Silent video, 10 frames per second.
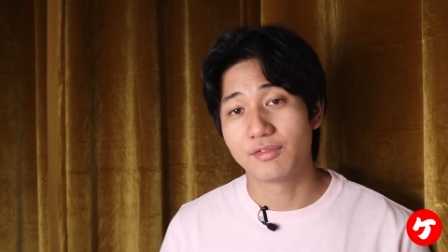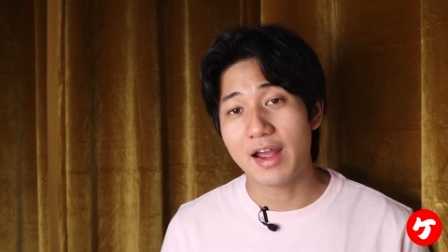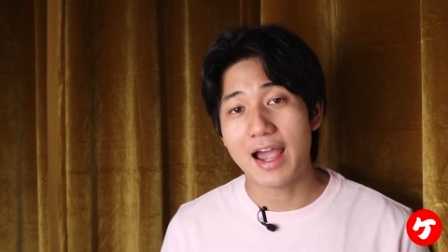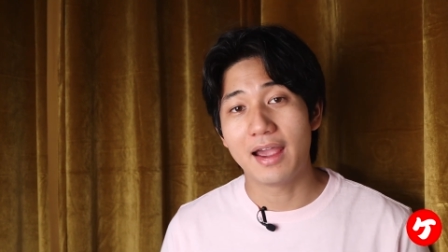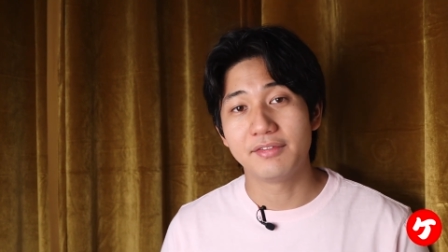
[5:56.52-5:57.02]

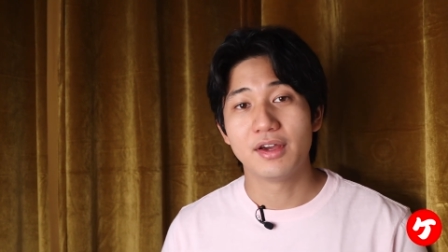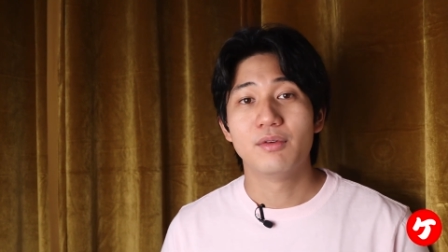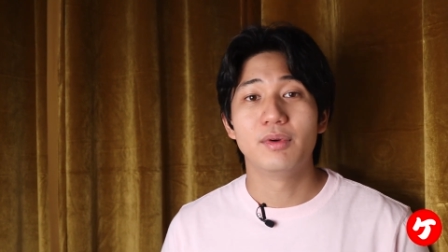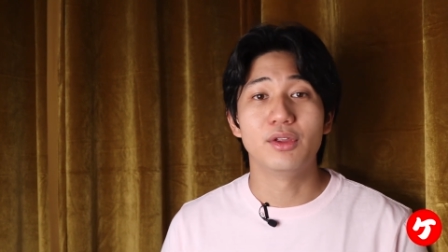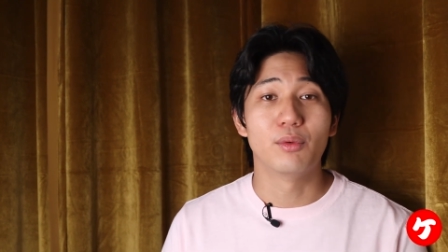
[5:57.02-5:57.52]
survived
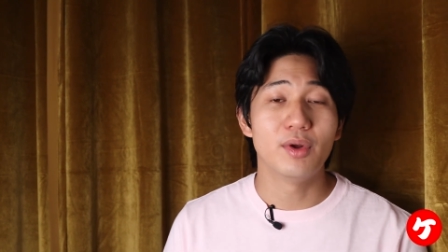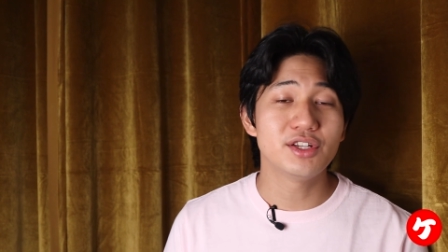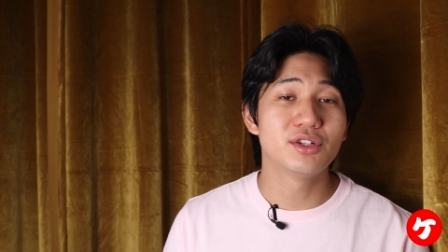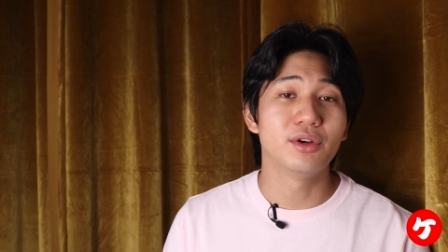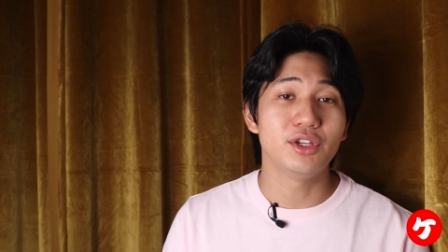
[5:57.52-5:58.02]
when the
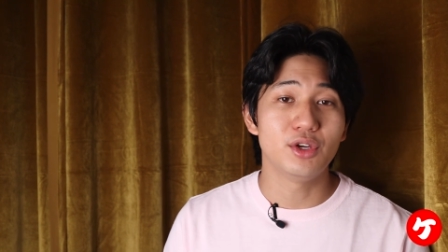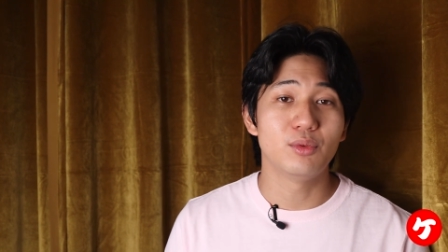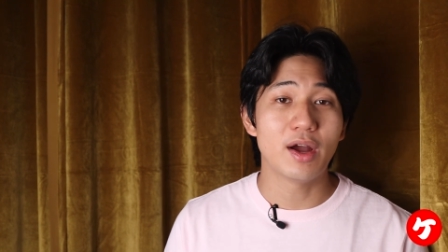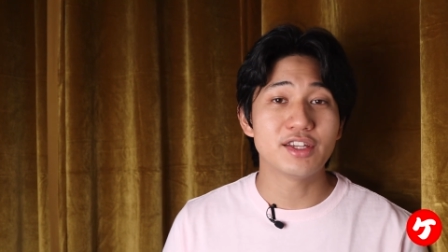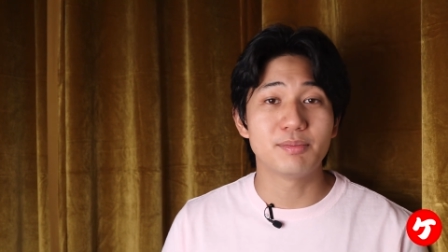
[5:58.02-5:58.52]
original
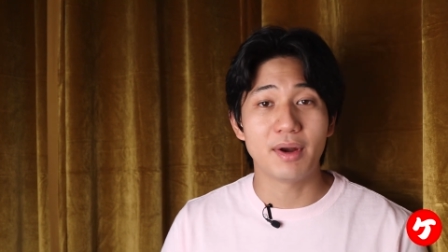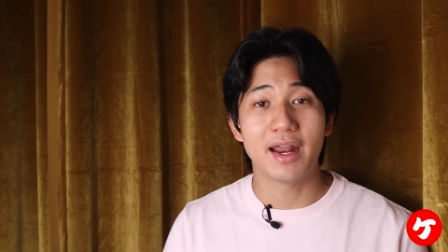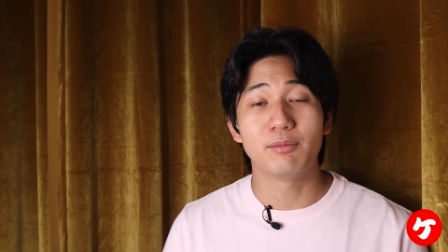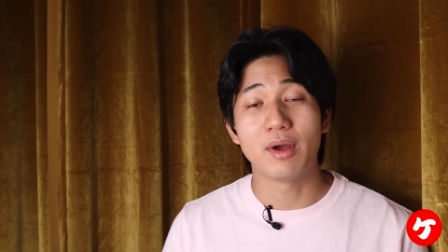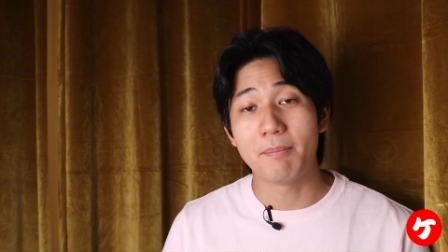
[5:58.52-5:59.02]
US
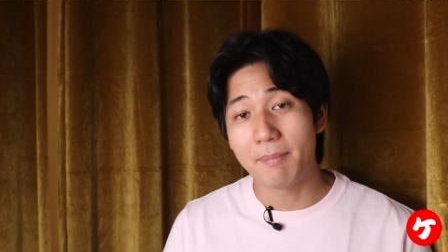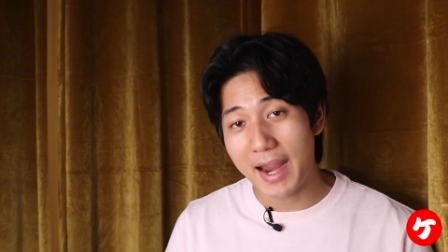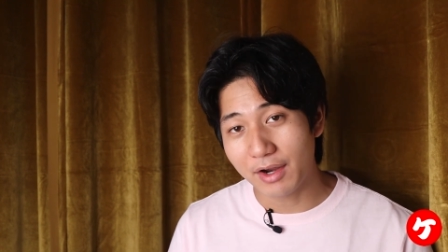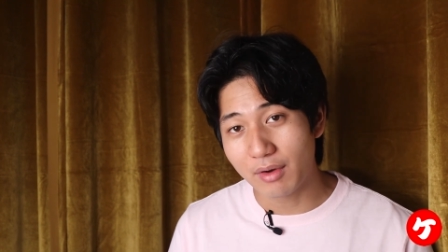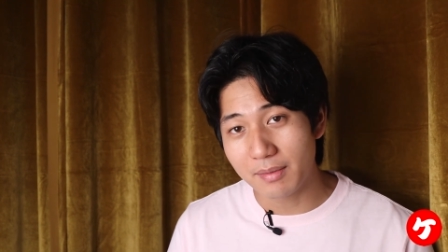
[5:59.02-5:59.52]
brand went
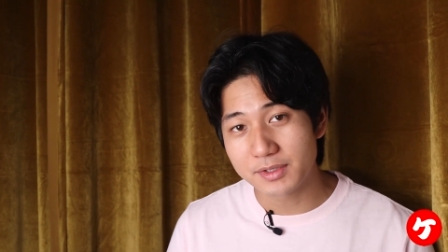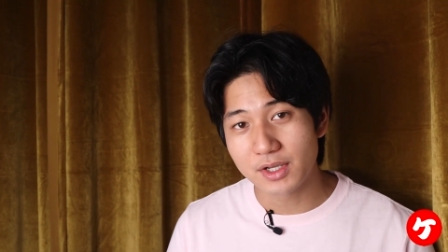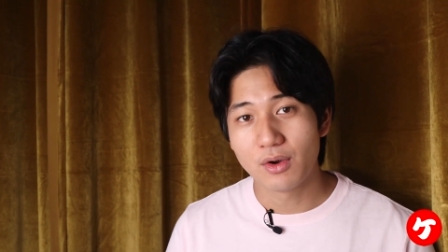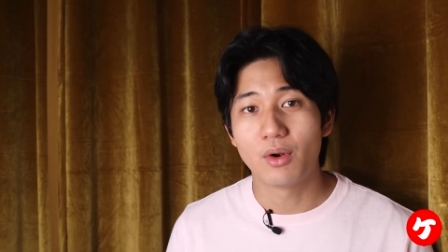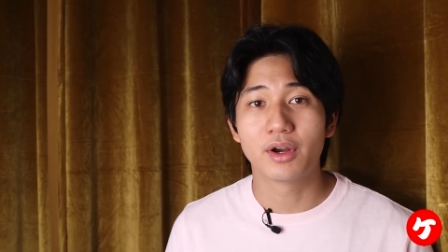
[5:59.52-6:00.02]

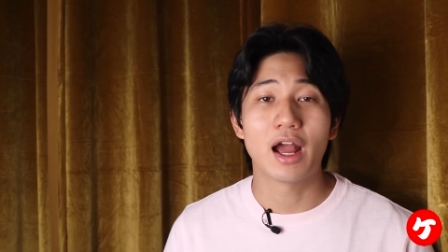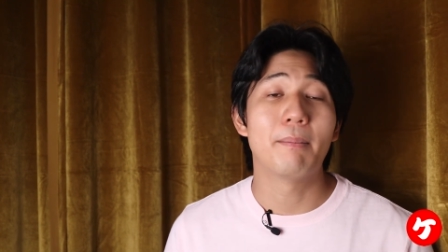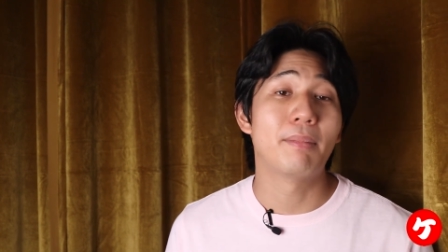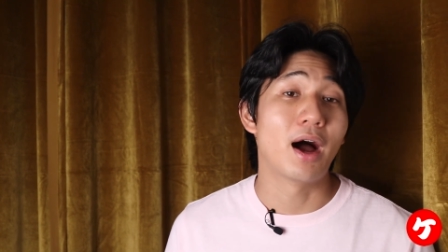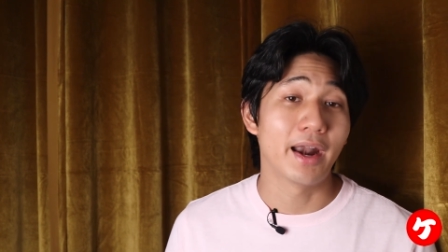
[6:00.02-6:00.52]
bankrupt or
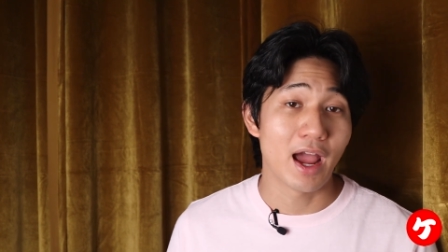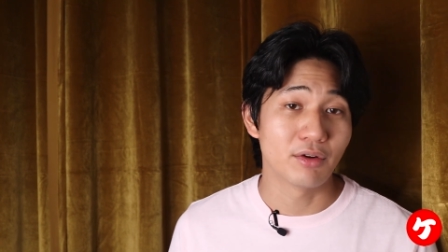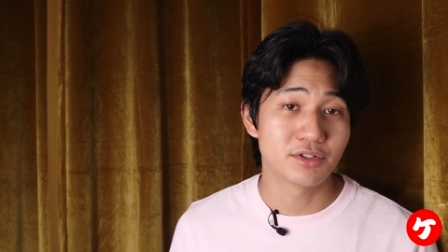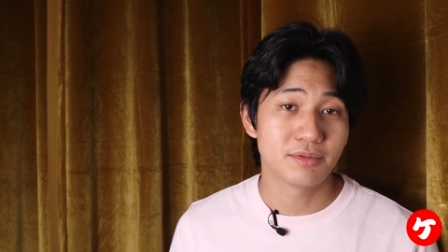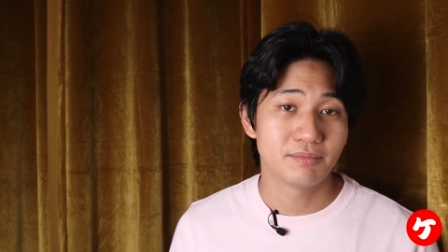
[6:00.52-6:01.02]
got bought
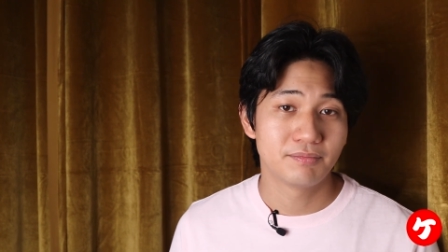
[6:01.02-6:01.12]
out.